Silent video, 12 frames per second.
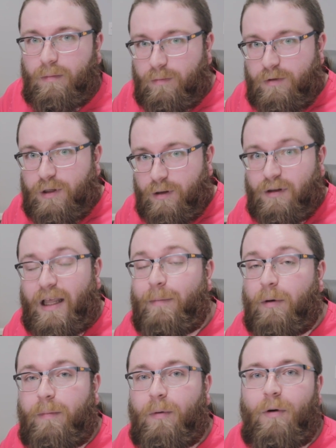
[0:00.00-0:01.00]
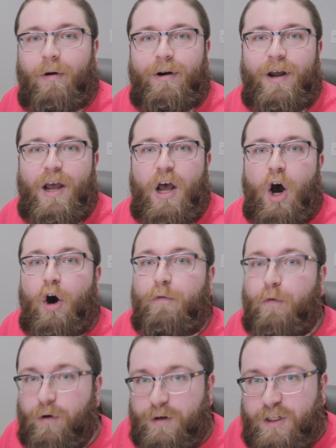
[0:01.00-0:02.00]
to the labor board
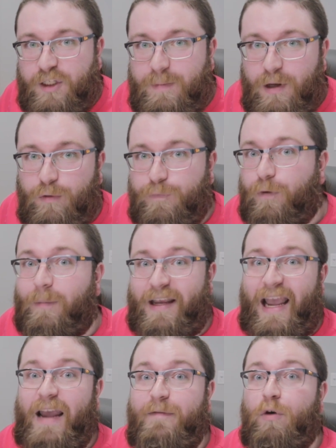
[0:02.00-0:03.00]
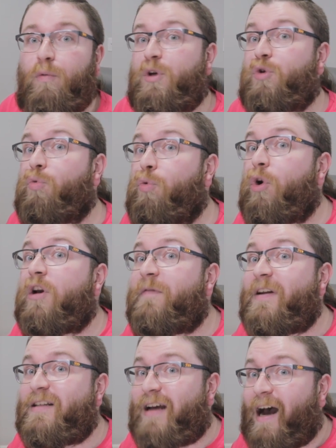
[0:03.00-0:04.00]
over a dispute for behavior which would have
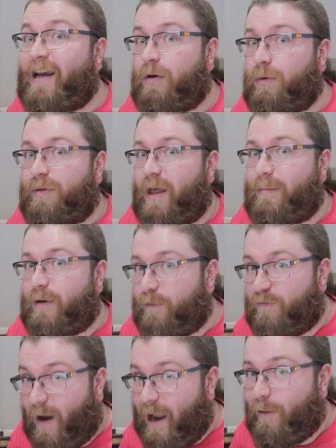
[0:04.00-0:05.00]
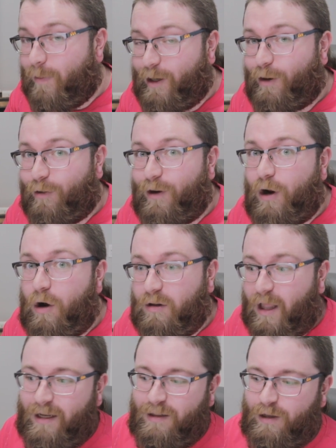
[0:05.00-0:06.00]
entitled them to firing her in all
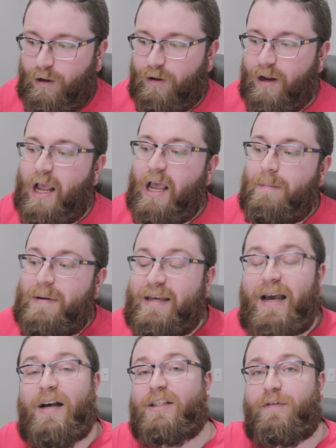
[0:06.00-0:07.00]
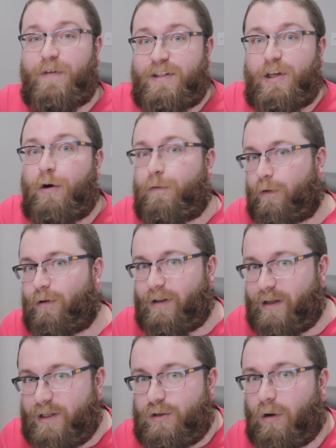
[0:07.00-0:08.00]
likelihood because of its overtly
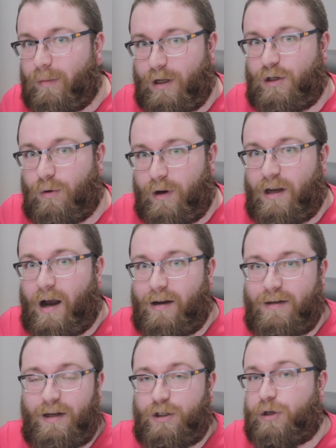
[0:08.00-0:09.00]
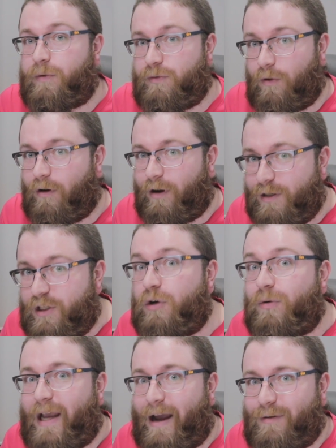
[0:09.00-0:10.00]
discriminatory content. She was wrong on
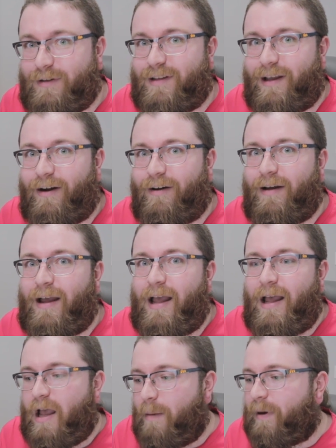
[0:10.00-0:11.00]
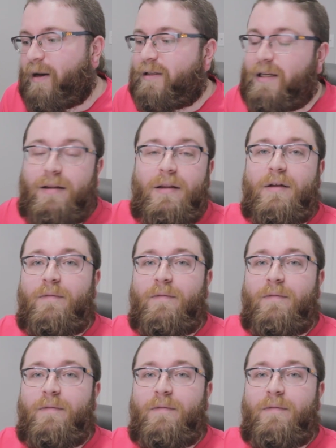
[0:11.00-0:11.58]
two counts there. But it's in the